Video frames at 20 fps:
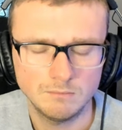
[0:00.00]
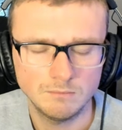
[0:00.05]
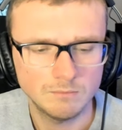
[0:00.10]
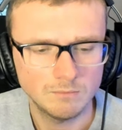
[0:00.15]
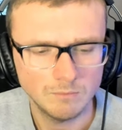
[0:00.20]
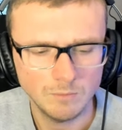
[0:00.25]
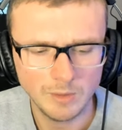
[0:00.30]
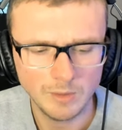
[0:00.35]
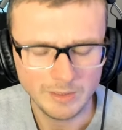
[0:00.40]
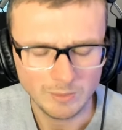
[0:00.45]

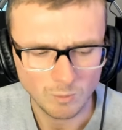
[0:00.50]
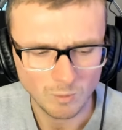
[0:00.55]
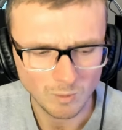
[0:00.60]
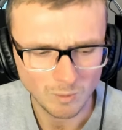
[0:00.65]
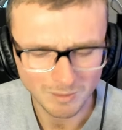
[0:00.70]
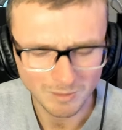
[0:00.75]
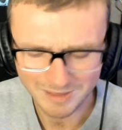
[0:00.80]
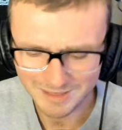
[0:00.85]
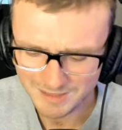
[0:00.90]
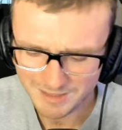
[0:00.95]
Wait,
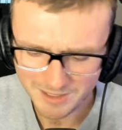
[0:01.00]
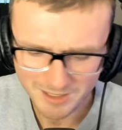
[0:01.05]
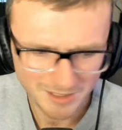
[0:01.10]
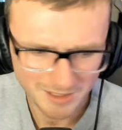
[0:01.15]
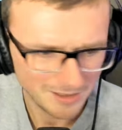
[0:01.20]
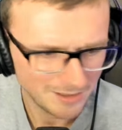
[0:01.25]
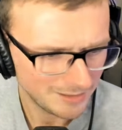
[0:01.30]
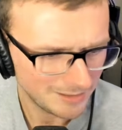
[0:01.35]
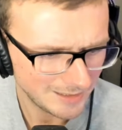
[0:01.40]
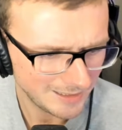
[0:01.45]
what?
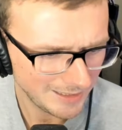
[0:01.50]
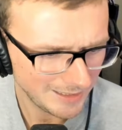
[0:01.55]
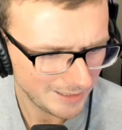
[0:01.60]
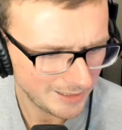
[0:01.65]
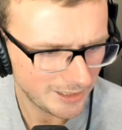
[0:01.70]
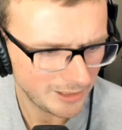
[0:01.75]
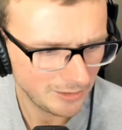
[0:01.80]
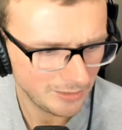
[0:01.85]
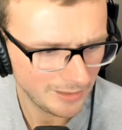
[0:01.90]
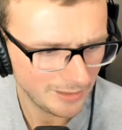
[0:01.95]
Did I
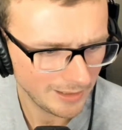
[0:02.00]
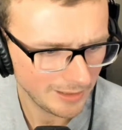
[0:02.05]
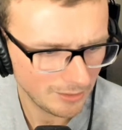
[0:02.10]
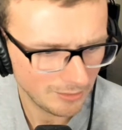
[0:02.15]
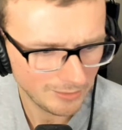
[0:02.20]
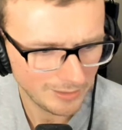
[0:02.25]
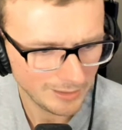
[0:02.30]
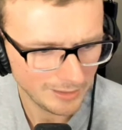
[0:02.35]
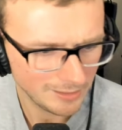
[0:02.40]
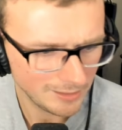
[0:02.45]
hear that
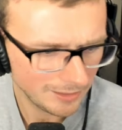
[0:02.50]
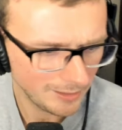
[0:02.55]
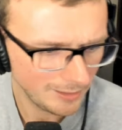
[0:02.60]
correctly?